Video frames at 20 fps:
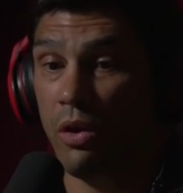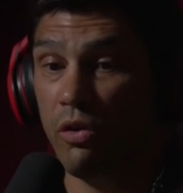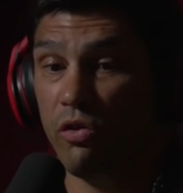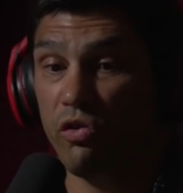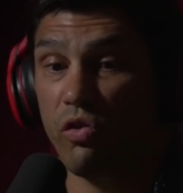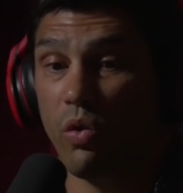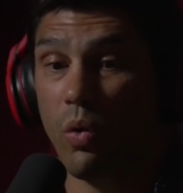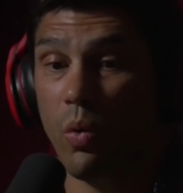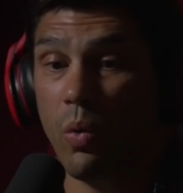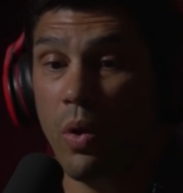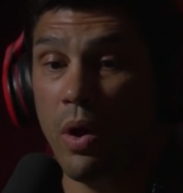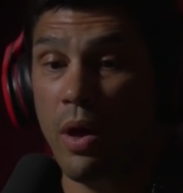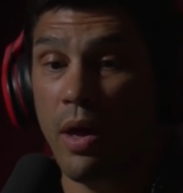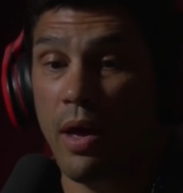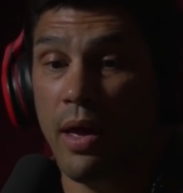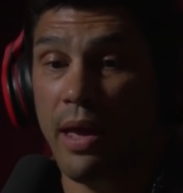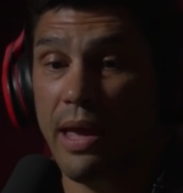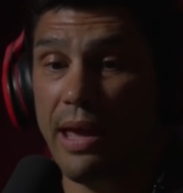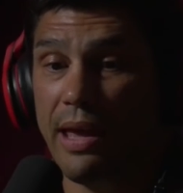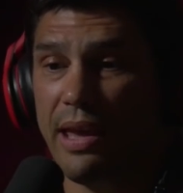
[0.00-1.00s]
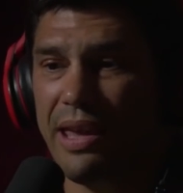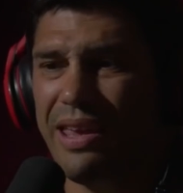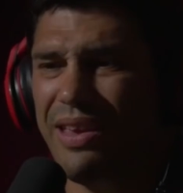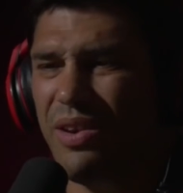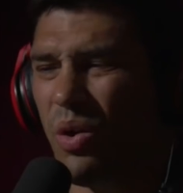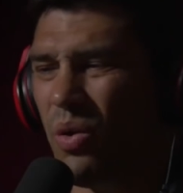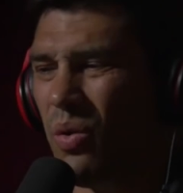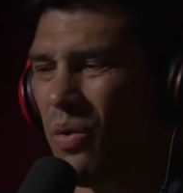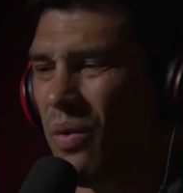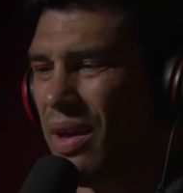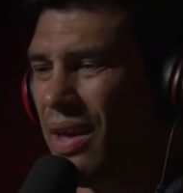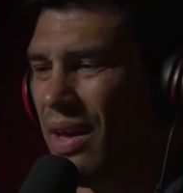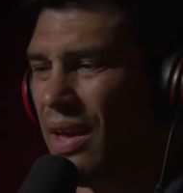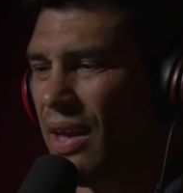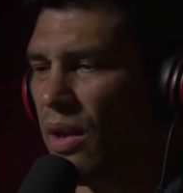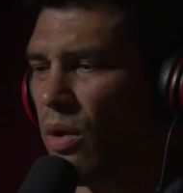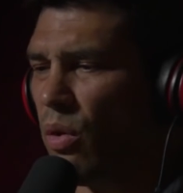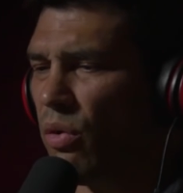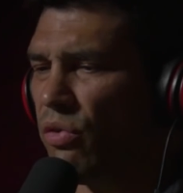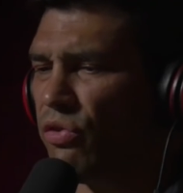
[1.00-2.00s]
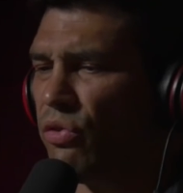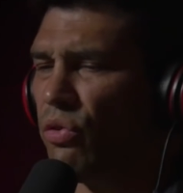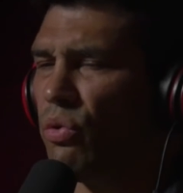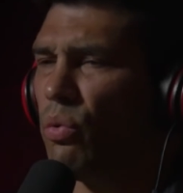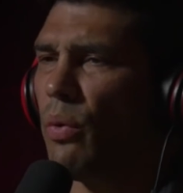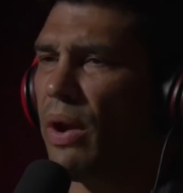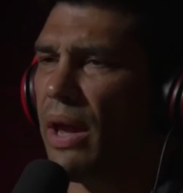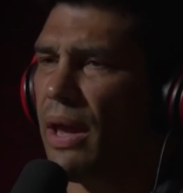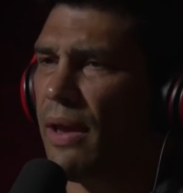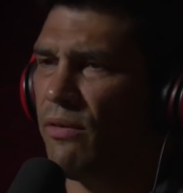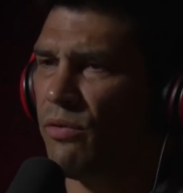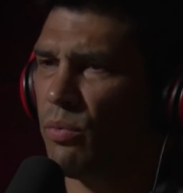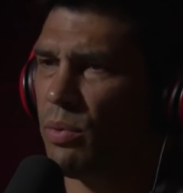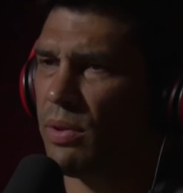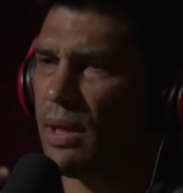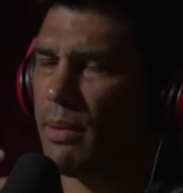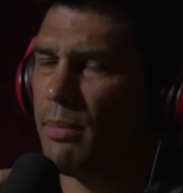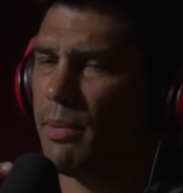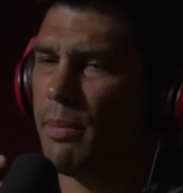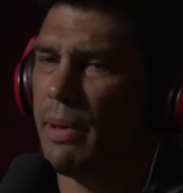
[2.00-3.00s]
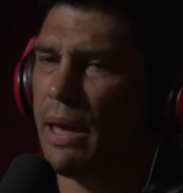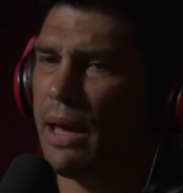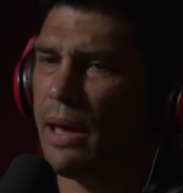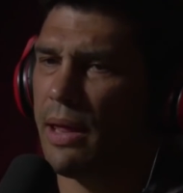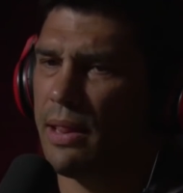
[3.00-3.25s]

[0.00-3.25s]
So, you know, it goes through waves with MMA.